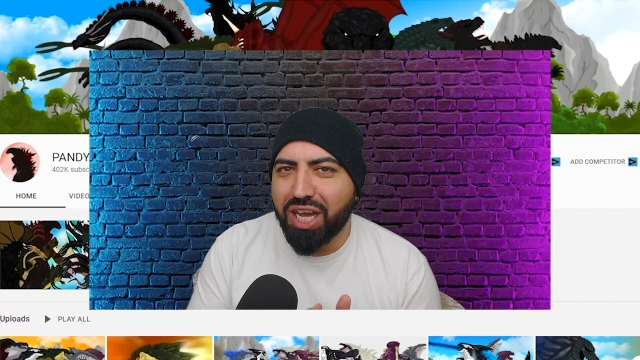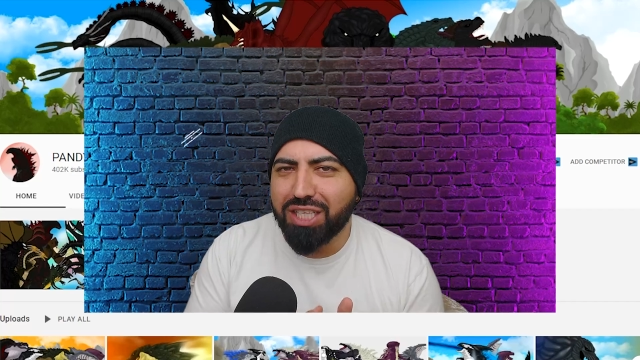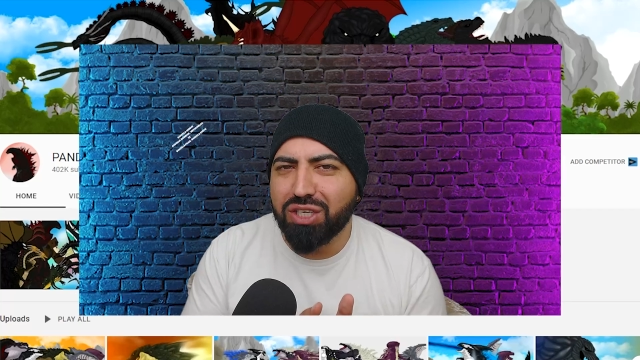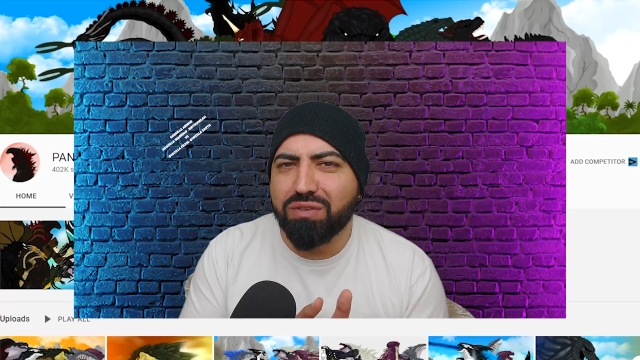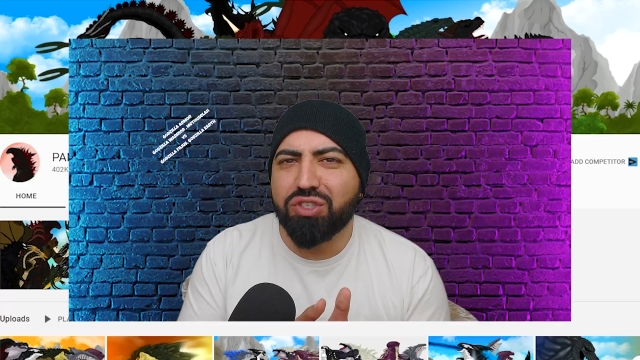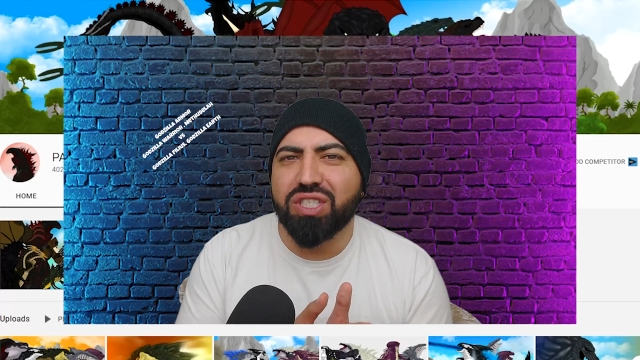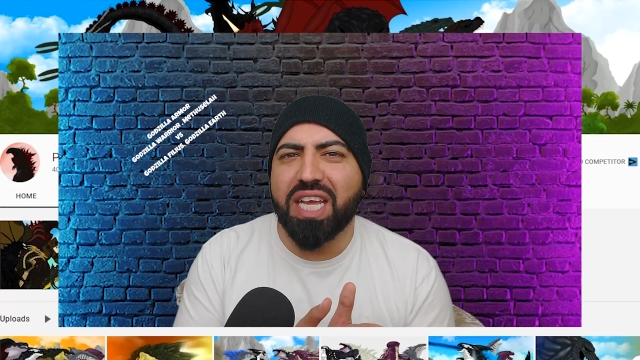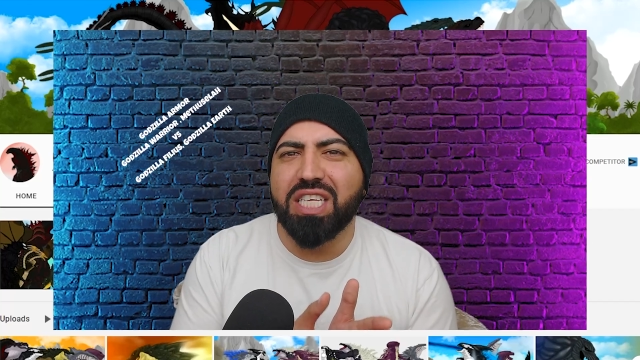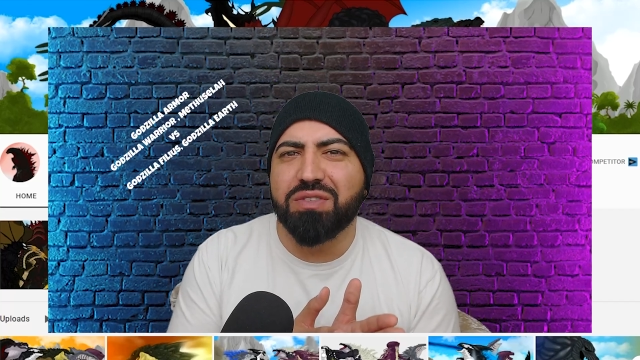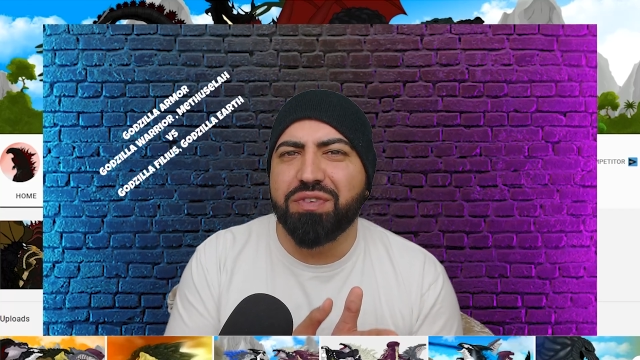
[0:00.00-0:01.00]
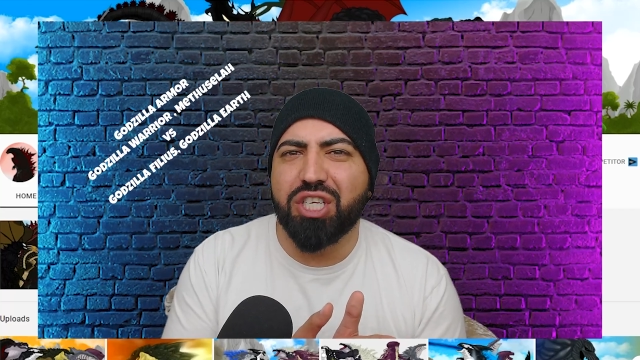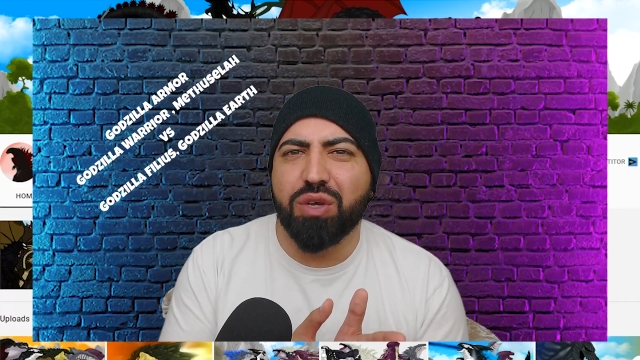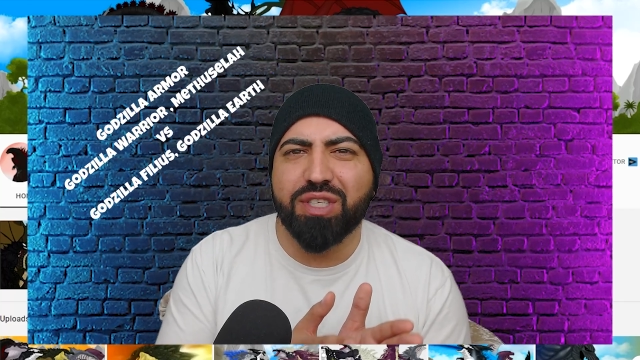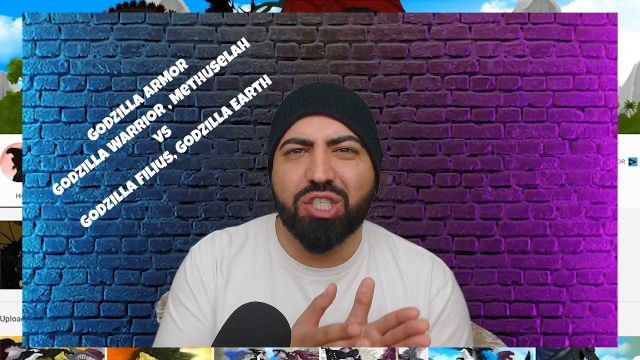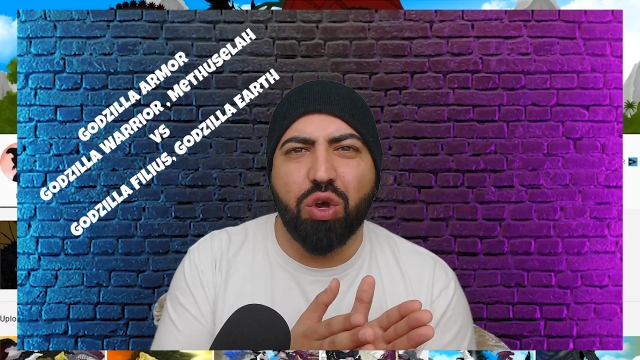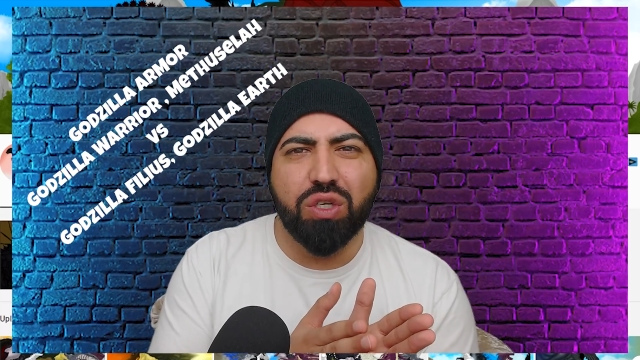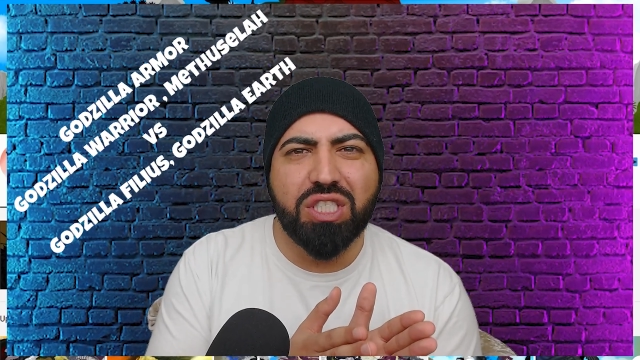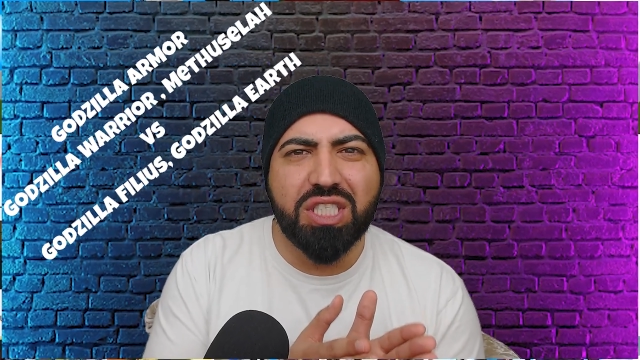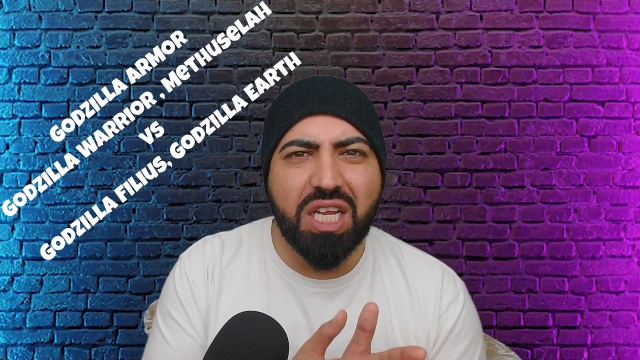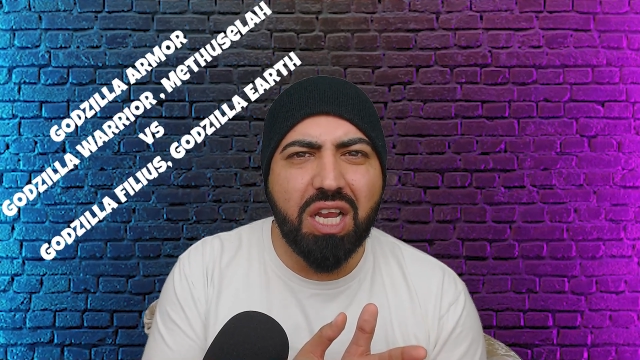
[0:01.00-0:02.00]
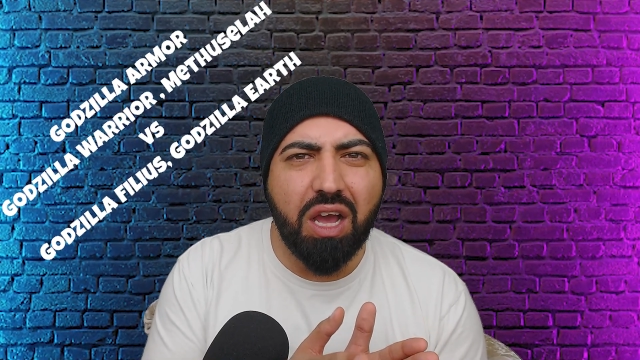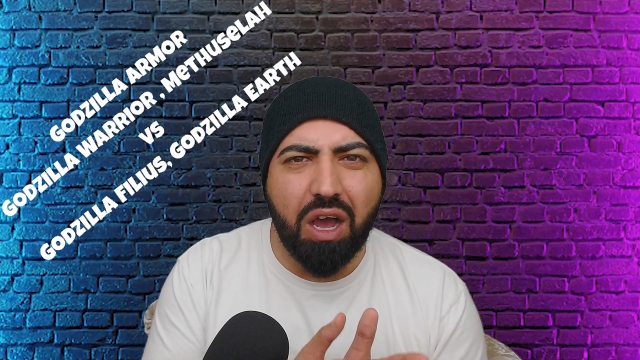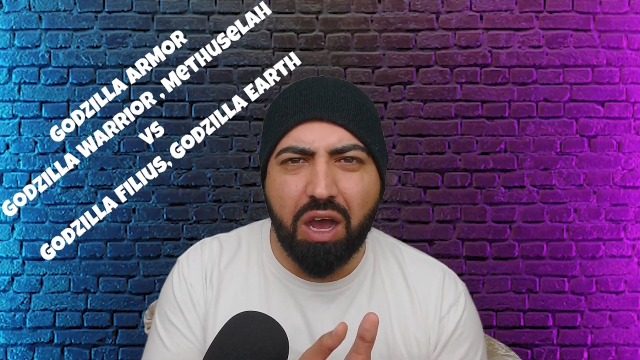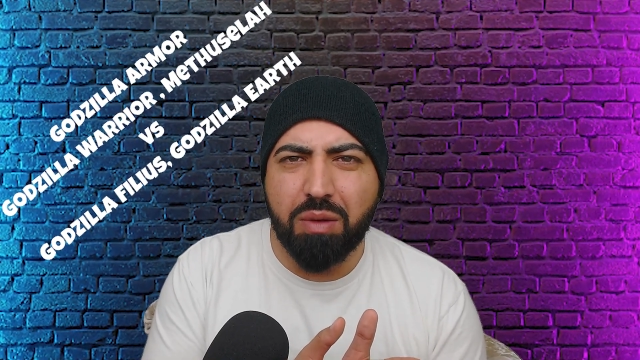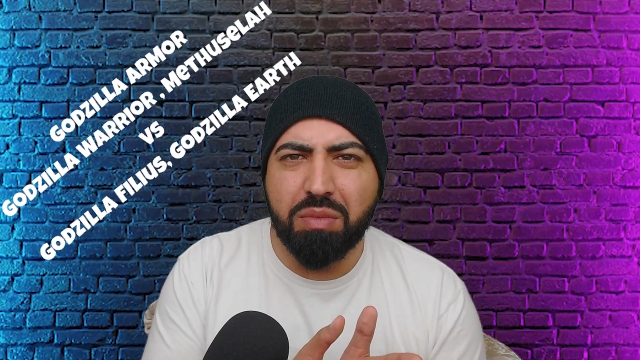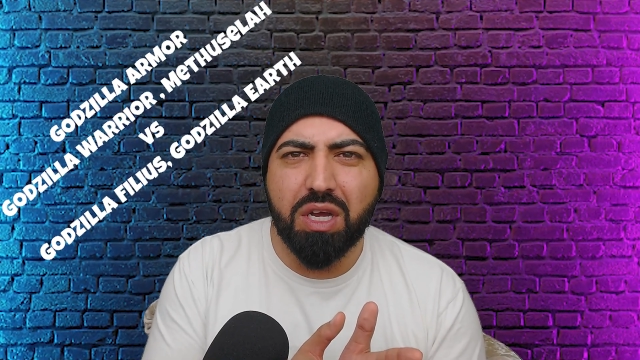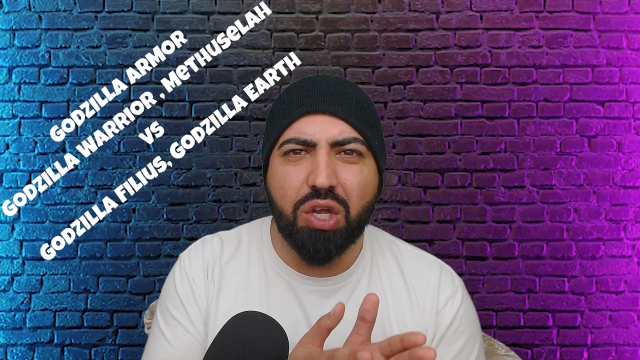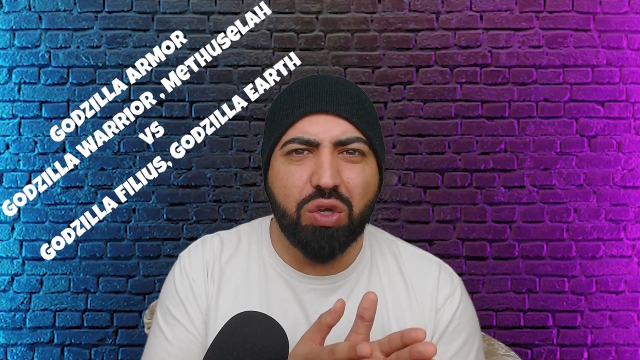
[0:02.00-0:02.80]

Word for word: The title of today's video is Godzilla Armor,